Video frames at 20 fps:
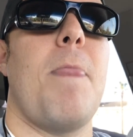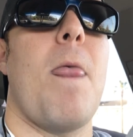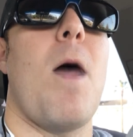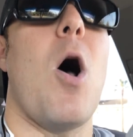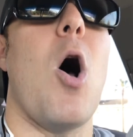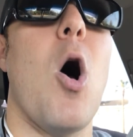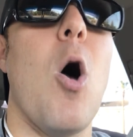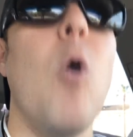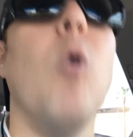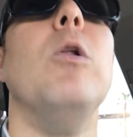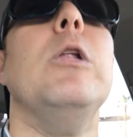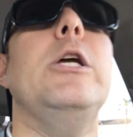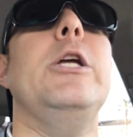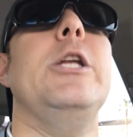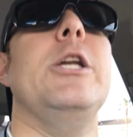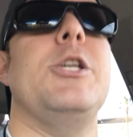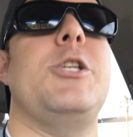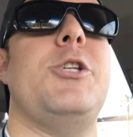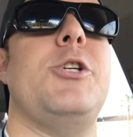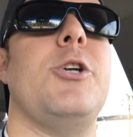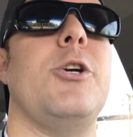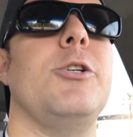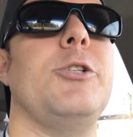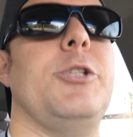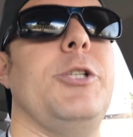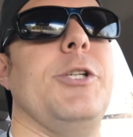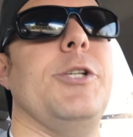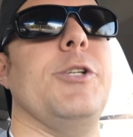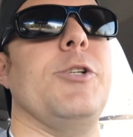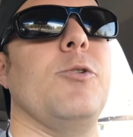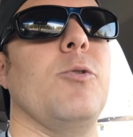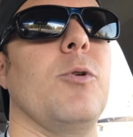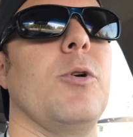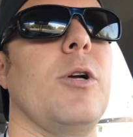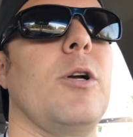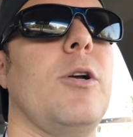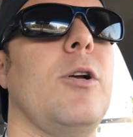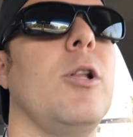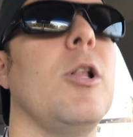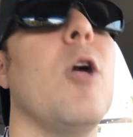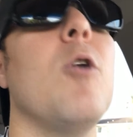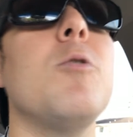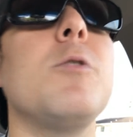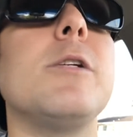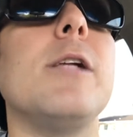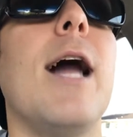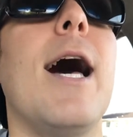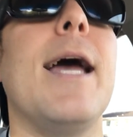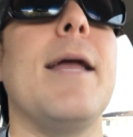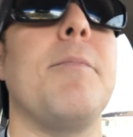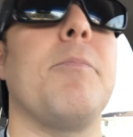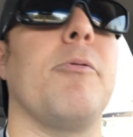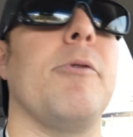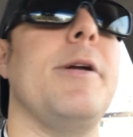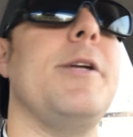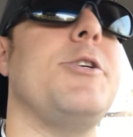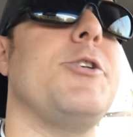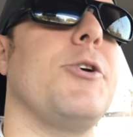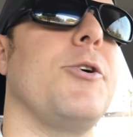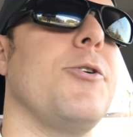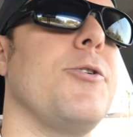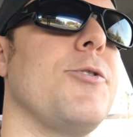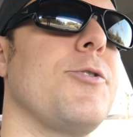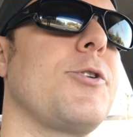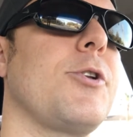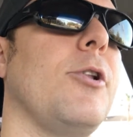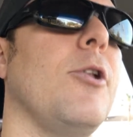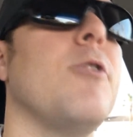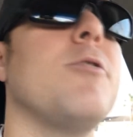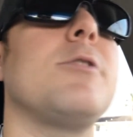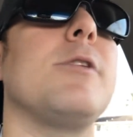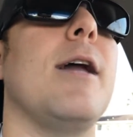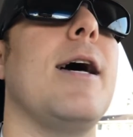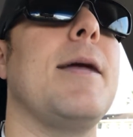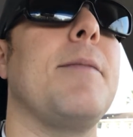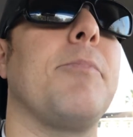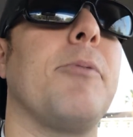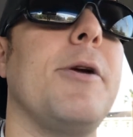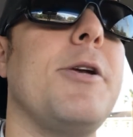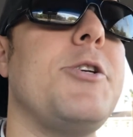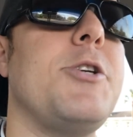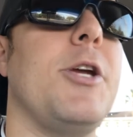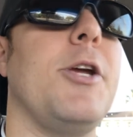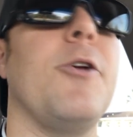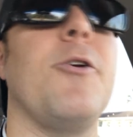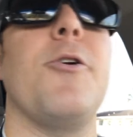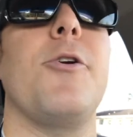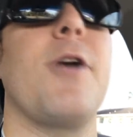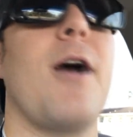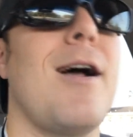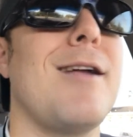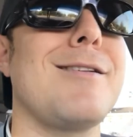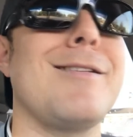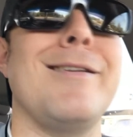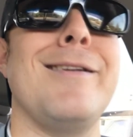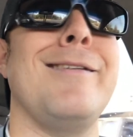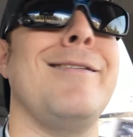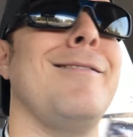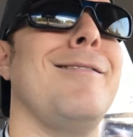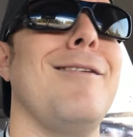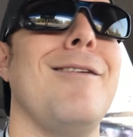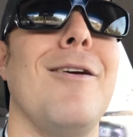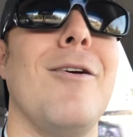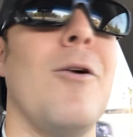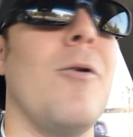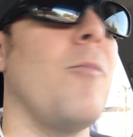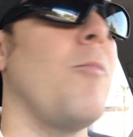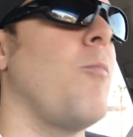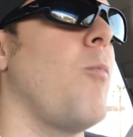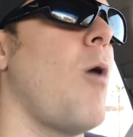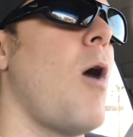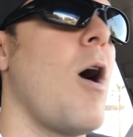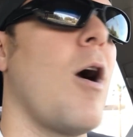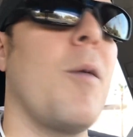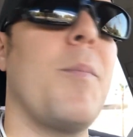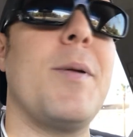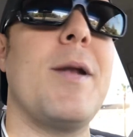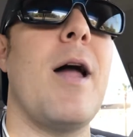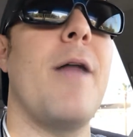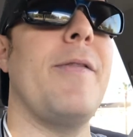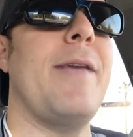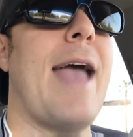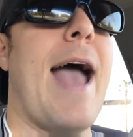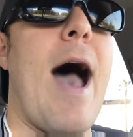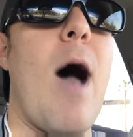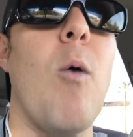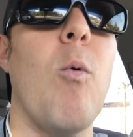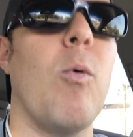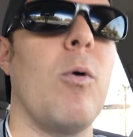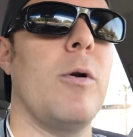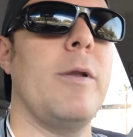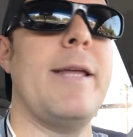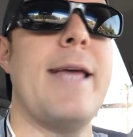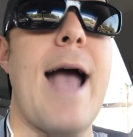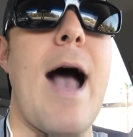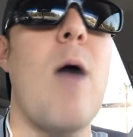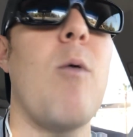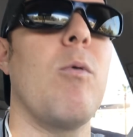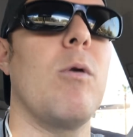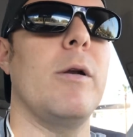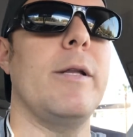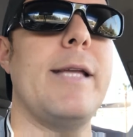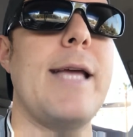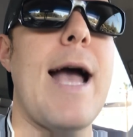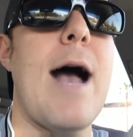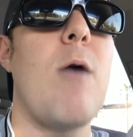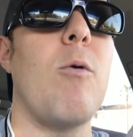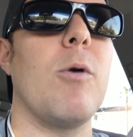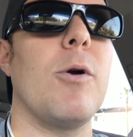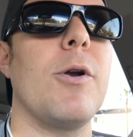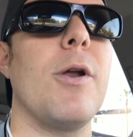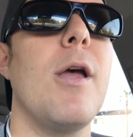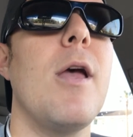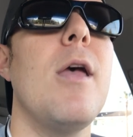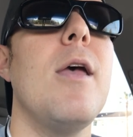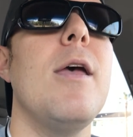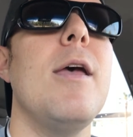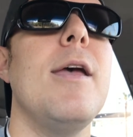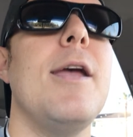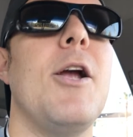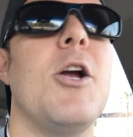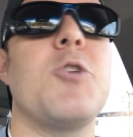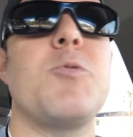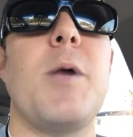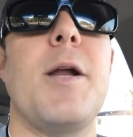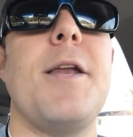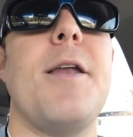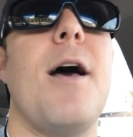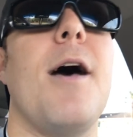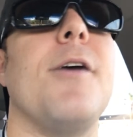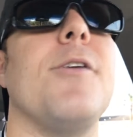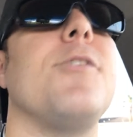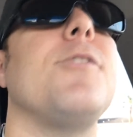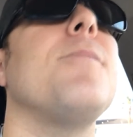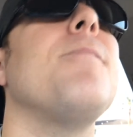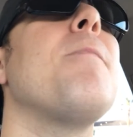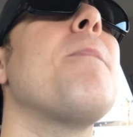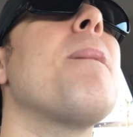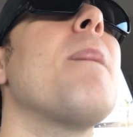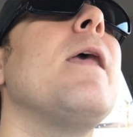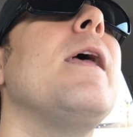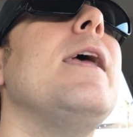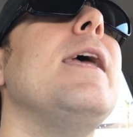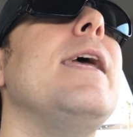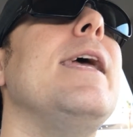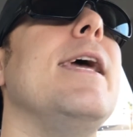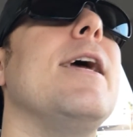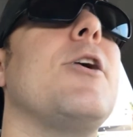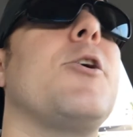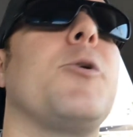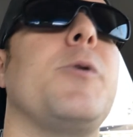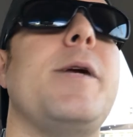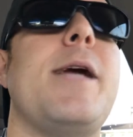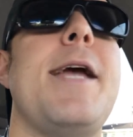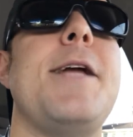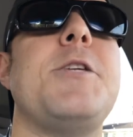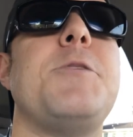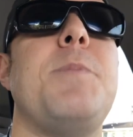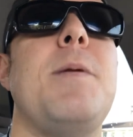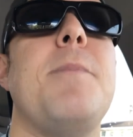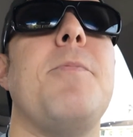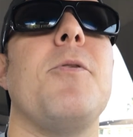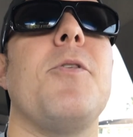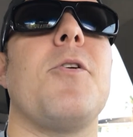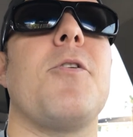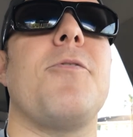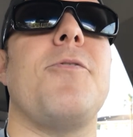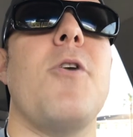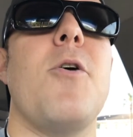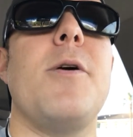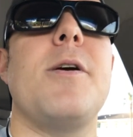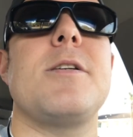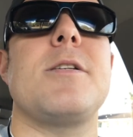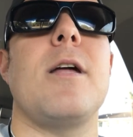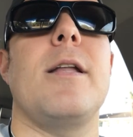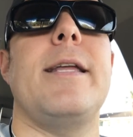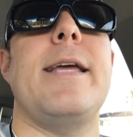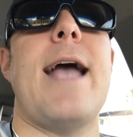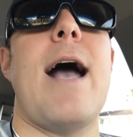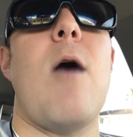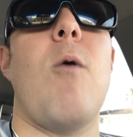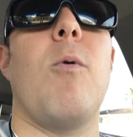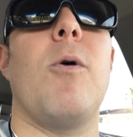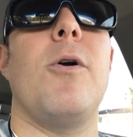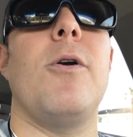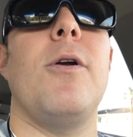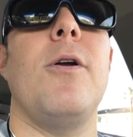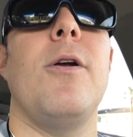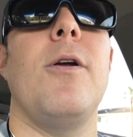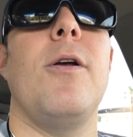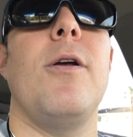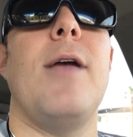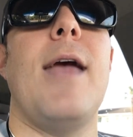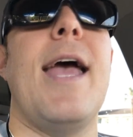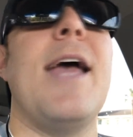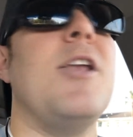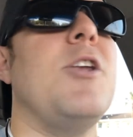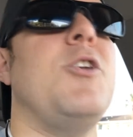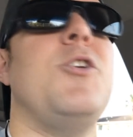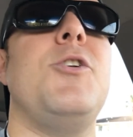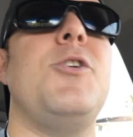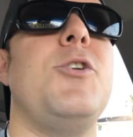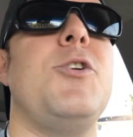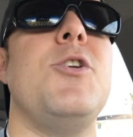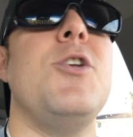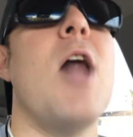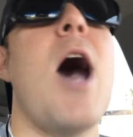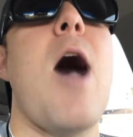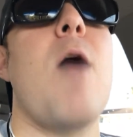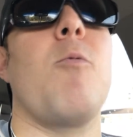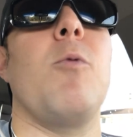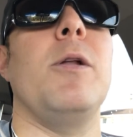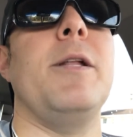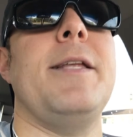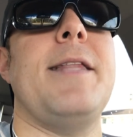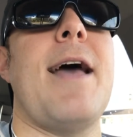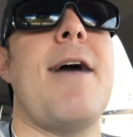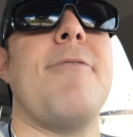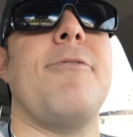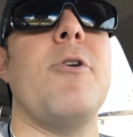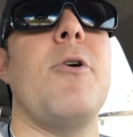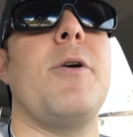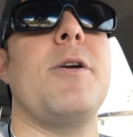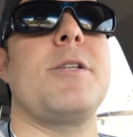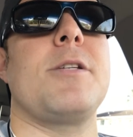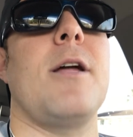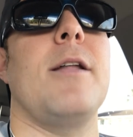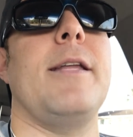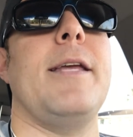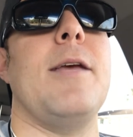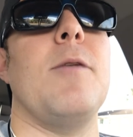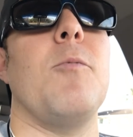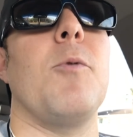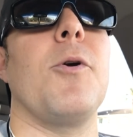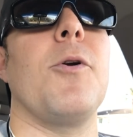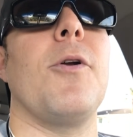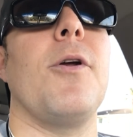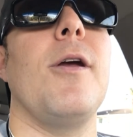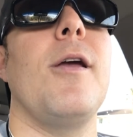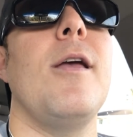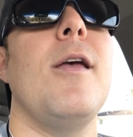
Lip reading: holiness churches or clothesline preachers, clothesline preaching, and you're constantly, you know, harping on the outward, the outward, the outward. Here's what it does. It creates people that are focused on the outward and not really that focused on the inward.